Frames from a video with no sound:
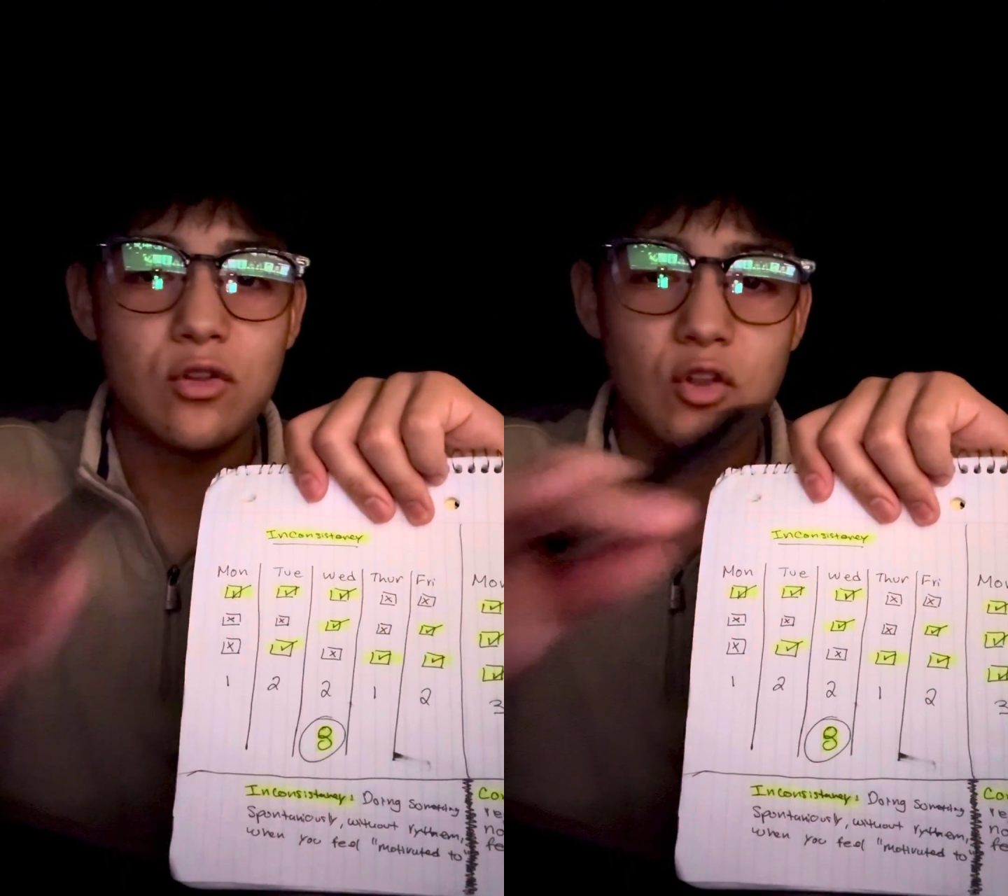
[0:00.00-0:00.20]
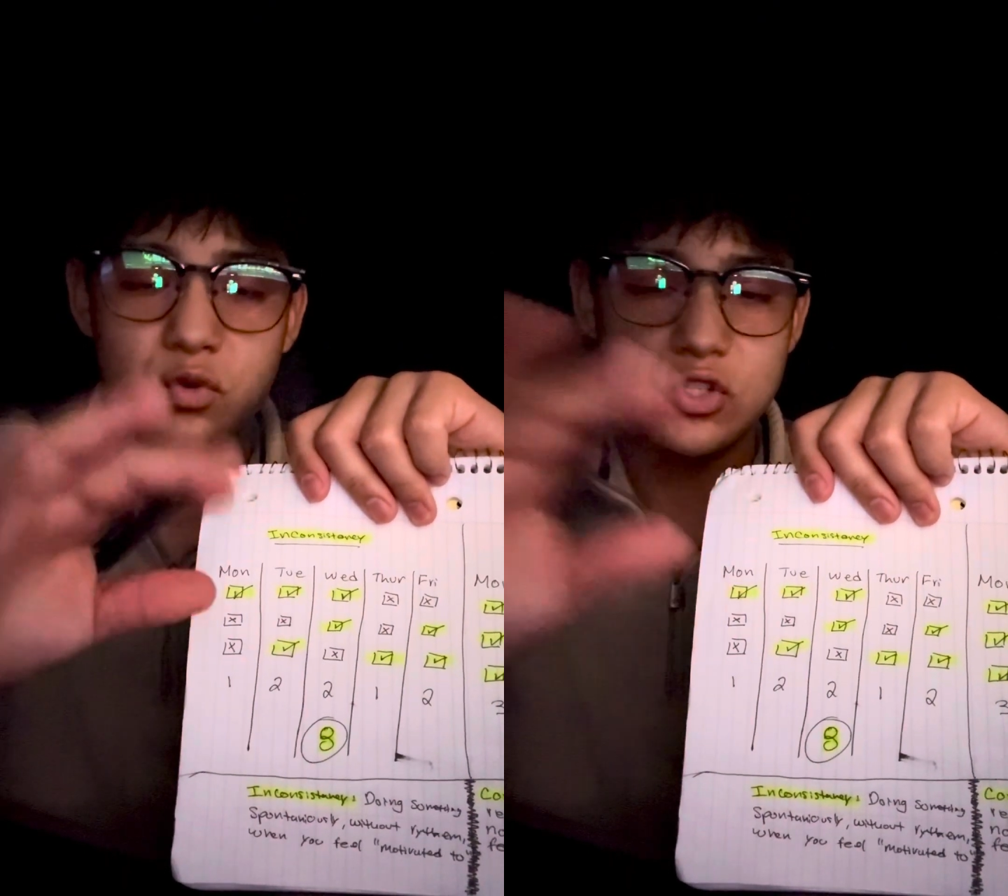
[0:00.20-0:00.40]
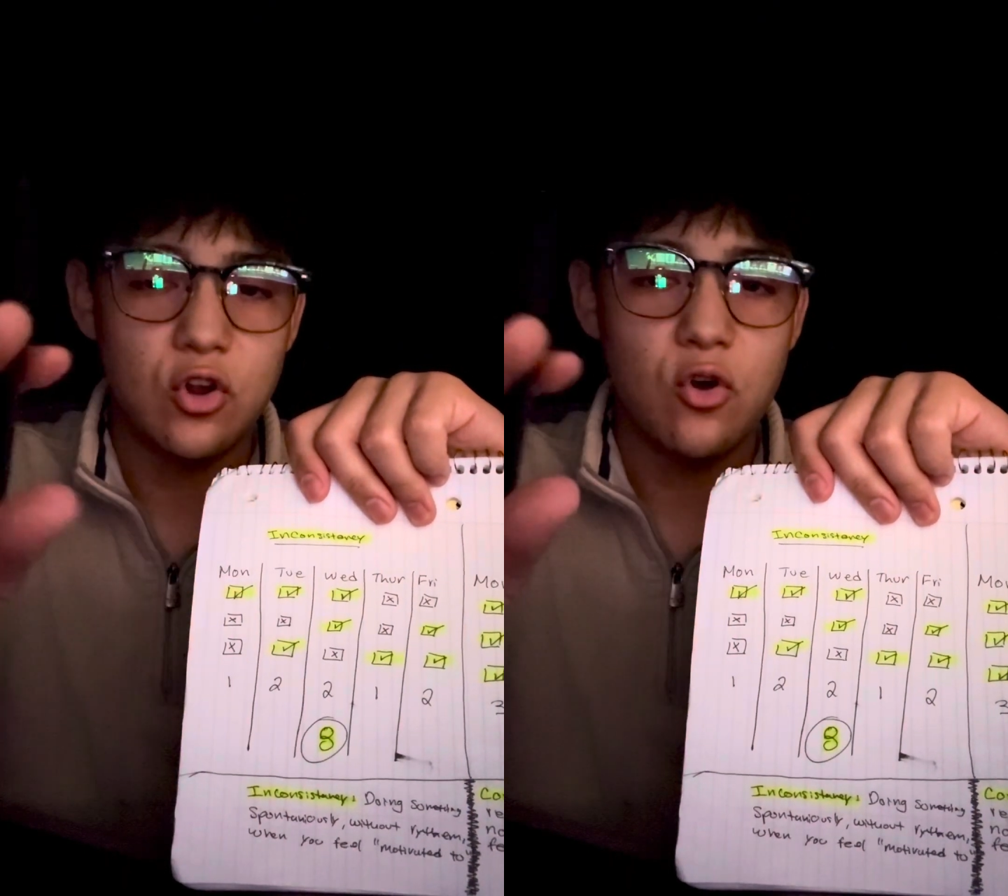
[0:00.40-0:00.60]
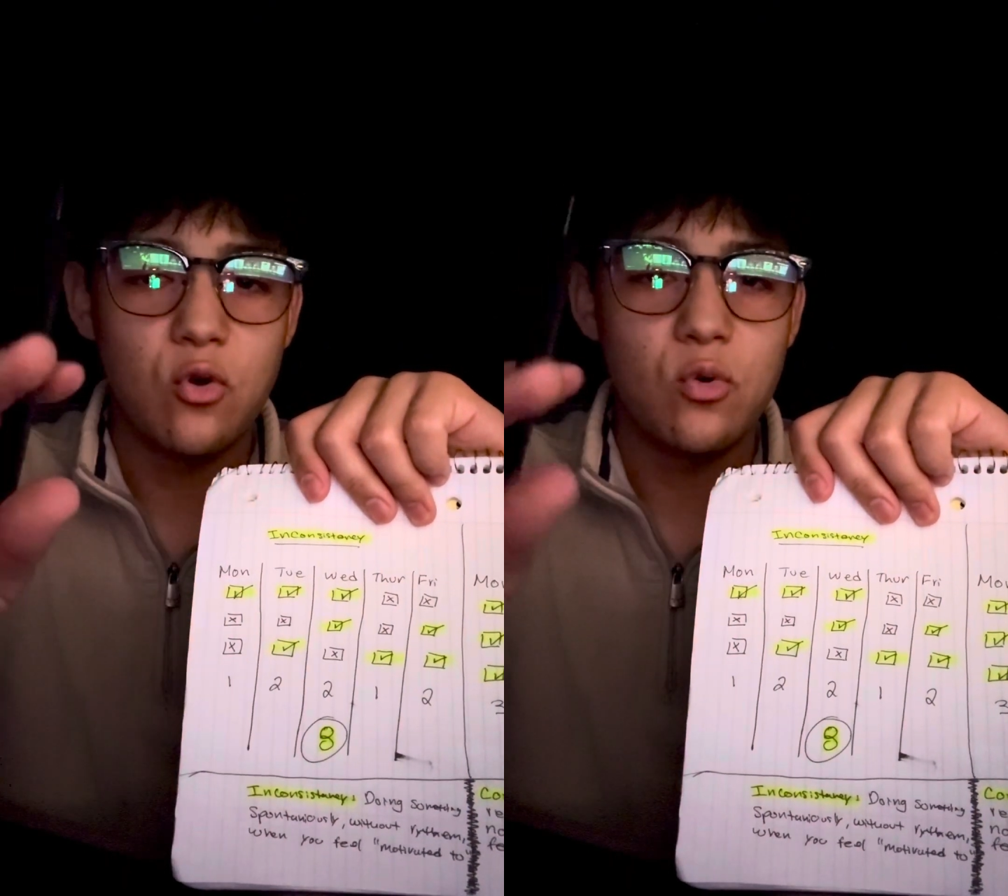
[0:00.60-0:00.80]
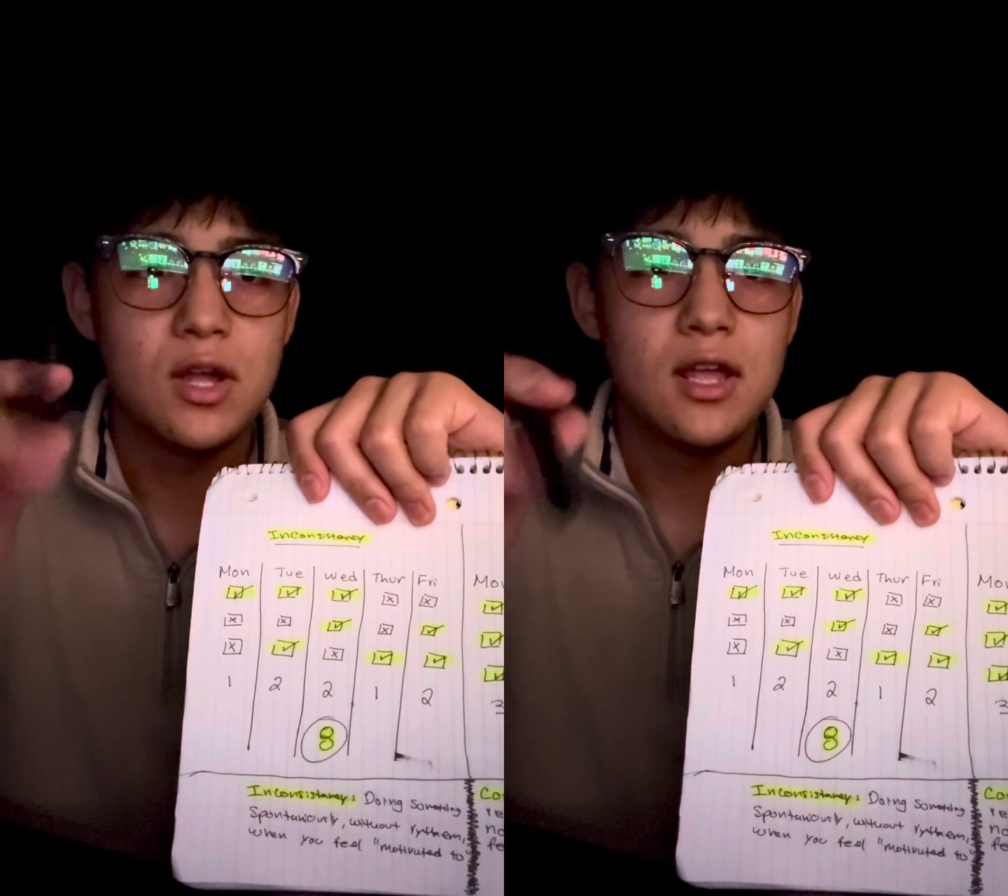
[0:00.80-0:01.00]
There was
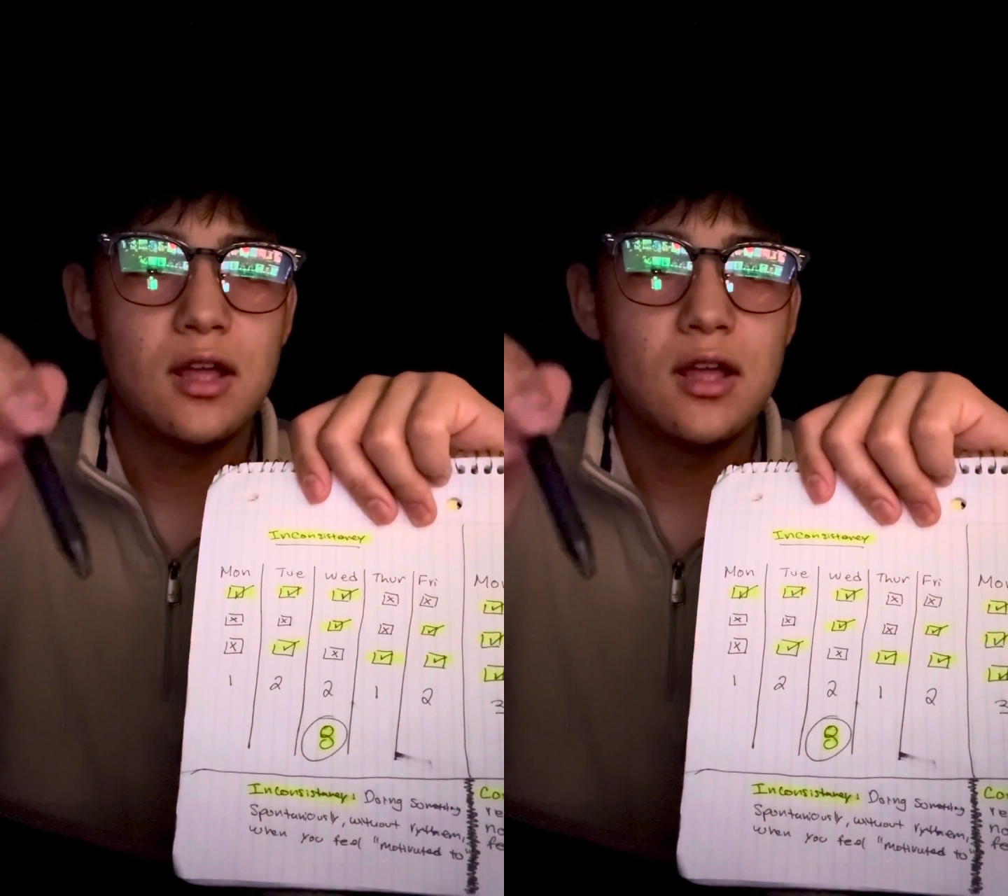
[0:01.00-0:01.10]
no